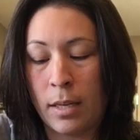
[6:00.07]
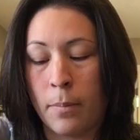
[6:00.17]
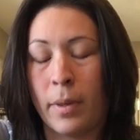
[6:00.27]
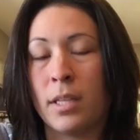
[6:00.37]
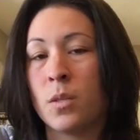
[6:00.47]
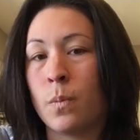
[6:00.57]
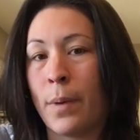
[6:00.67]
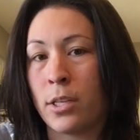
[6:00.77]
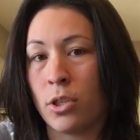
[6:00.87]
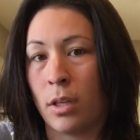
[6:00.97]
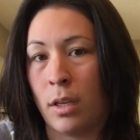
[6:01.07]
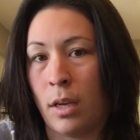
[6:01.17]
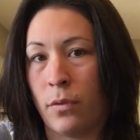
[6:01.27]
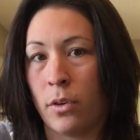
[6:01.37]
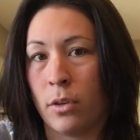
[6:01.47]
it, but especially
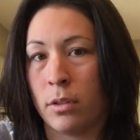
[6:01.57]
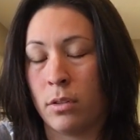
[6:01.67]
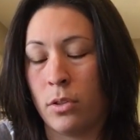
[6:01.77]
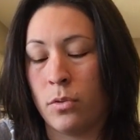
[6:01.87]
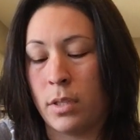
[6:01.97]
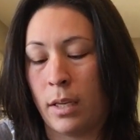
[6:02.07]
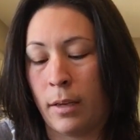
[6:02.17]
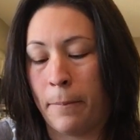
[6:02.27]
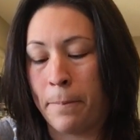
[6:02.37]
if you're using